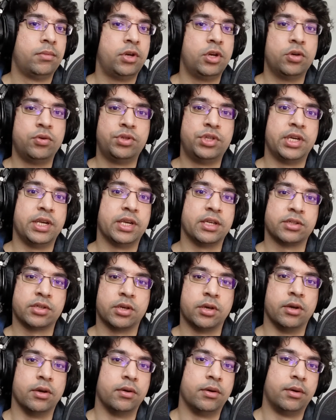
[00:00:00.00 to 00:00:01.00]

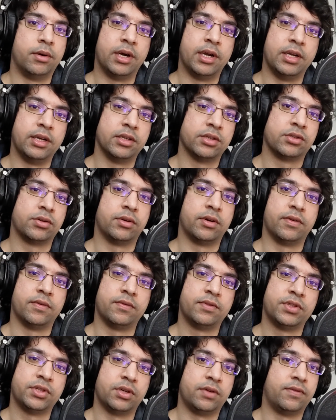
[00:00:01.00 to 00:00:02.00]
Node.js code or any sort
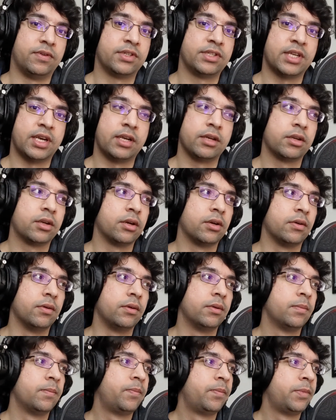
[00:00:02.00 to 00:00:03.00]
of server-side
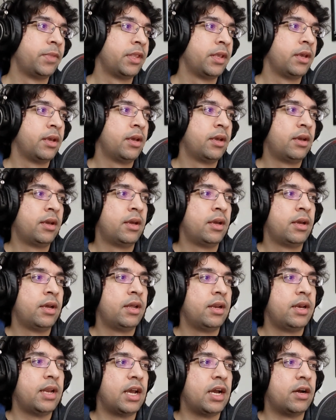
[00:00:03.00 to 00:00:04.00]
code.
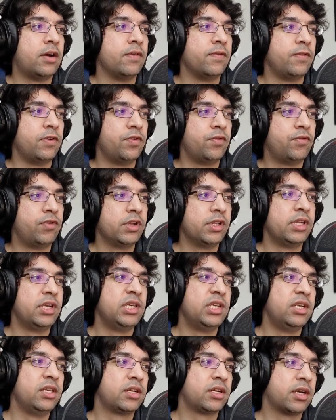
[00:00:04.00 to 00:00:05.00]
Now, if you
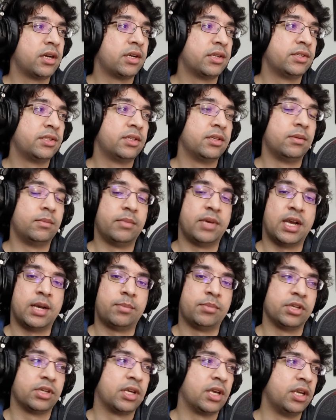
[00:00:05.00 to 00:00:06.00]
really need custom
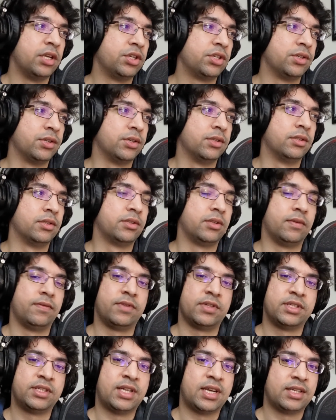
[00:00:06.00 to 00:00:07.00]
applications, so
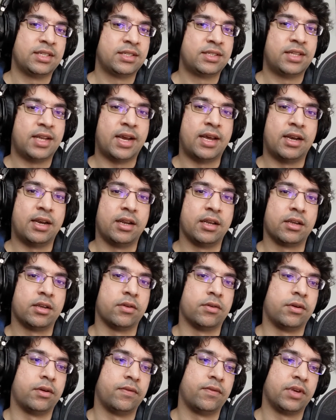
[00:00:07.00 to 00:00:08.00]
if it's not
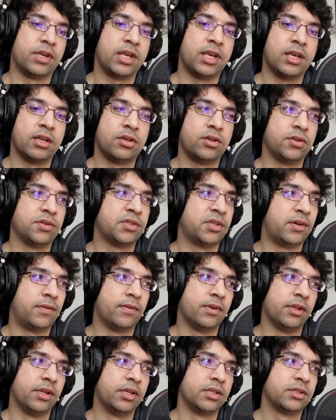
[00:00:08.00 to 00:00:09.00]
static or if you can't do
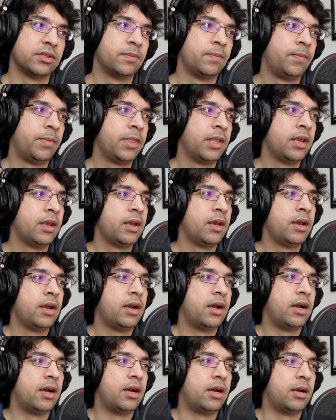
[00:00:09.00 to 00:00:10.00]
serverless,
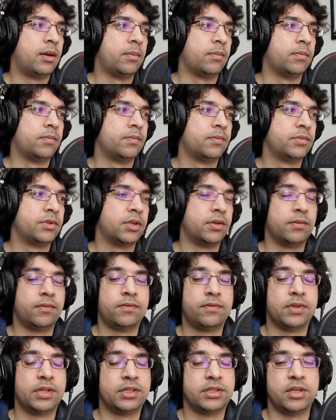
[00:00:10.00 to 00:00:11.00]

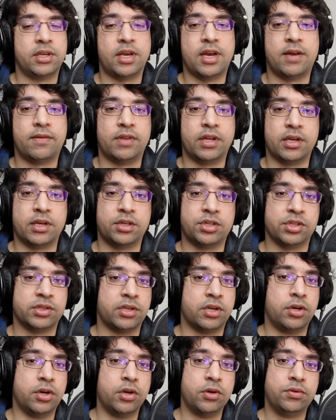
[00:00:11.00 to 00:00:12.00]
so let's say you have like
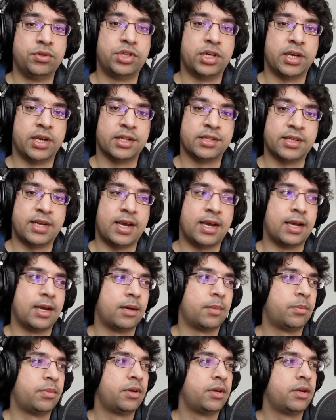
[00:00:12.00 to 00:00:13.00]
just a Node.js
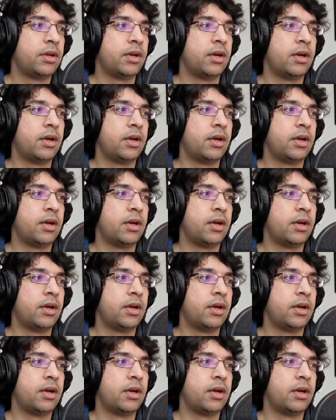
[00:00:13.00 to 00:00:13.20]
app.